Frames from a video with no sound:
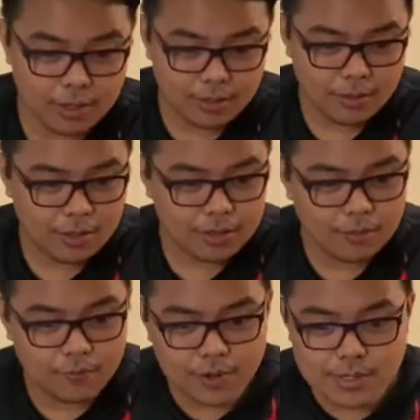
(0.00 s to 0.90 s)
at
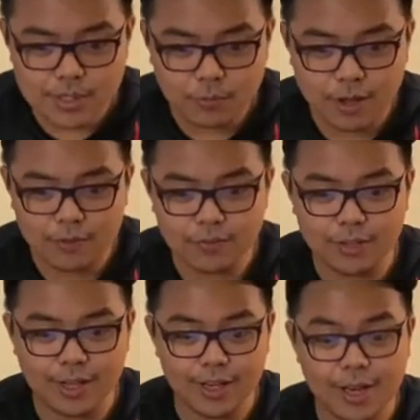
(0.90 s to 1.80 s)
the verse that we have
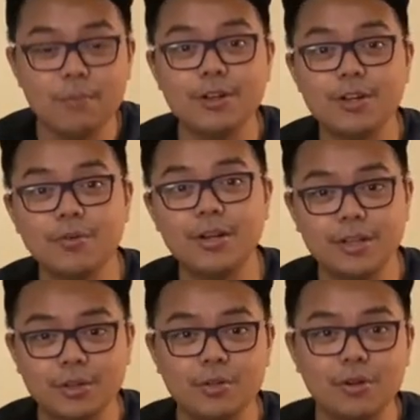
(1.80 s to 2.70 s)
today, and I'm gonna read
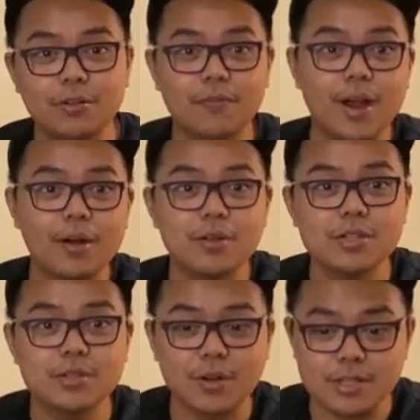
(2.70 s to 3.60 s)
it to you in
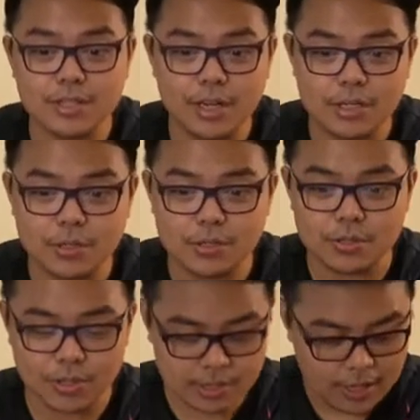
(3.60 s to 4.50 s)
various
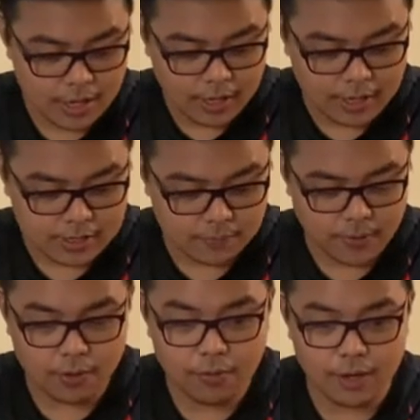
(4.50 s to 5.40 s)
translations. It's
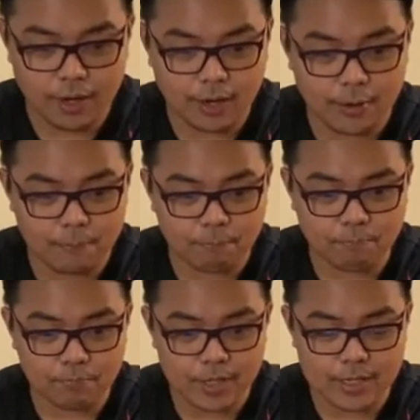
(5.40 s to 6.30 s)
very
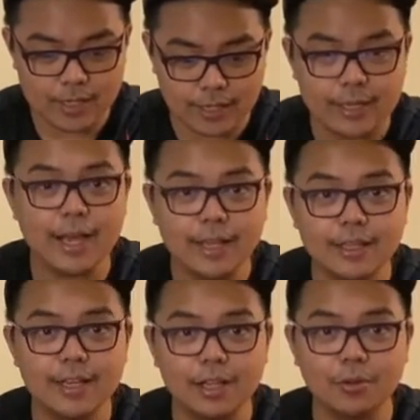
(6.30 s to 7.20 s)

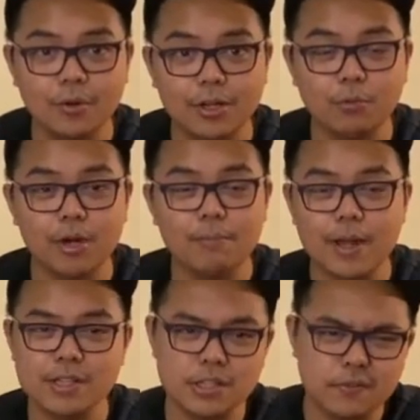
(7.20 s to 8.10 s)
enlightening to read one
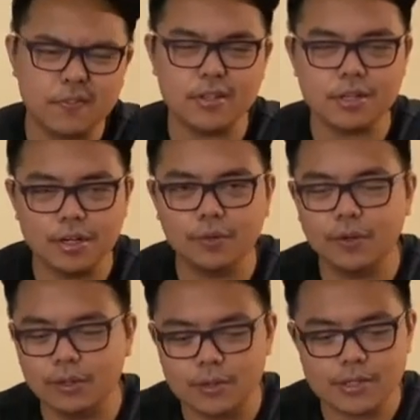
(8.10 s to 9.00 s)
passage. It's hard to
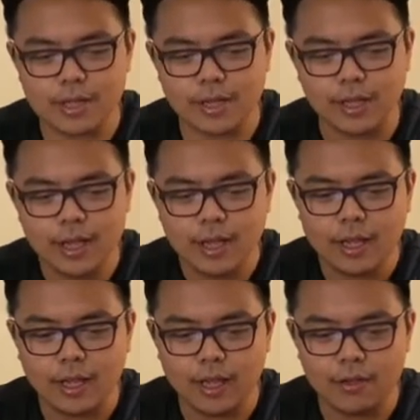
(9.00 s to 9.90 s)
understand
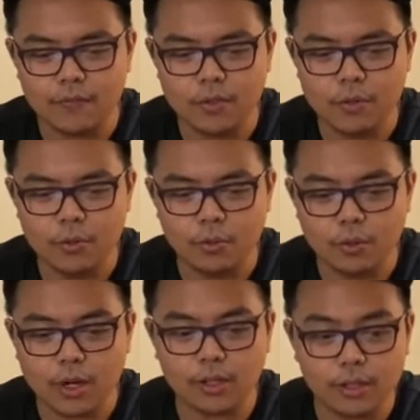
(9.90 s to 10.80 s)
if you
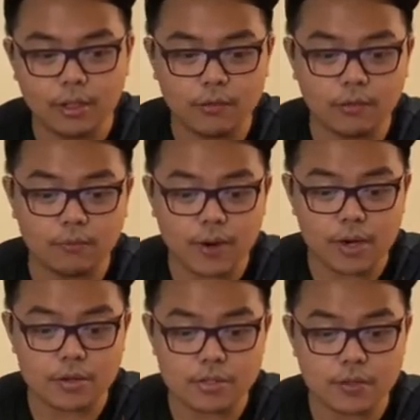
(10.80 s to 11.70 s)
look at it in
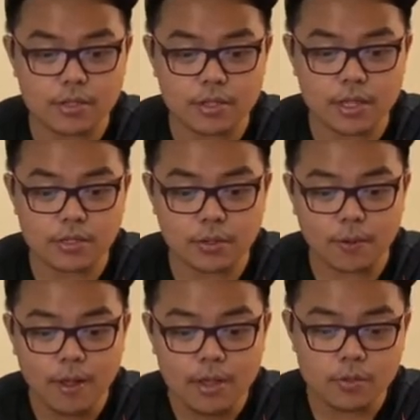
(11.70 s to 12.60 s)
various translations.
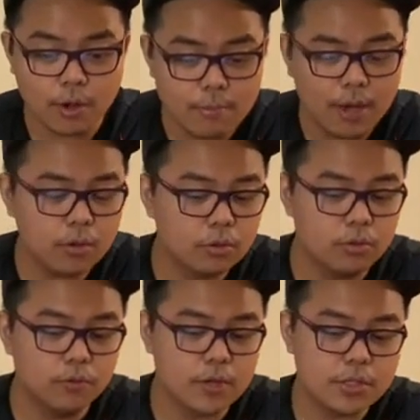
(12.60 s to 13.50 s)
So Habakkuk
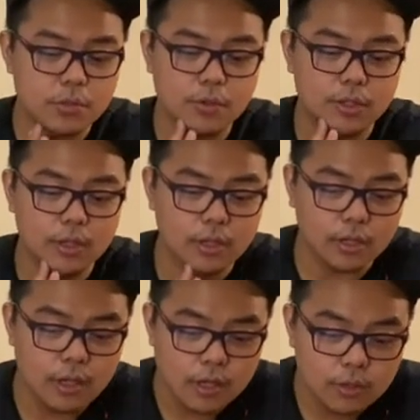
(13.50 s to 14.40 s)
2 verse 2 in
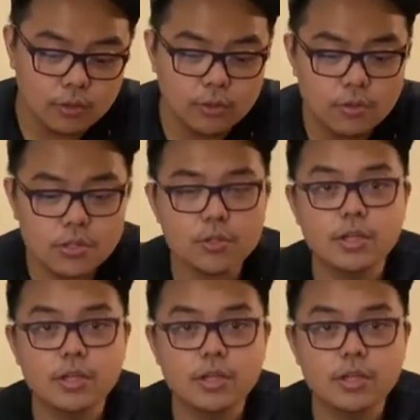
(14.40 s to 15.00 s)
the Good News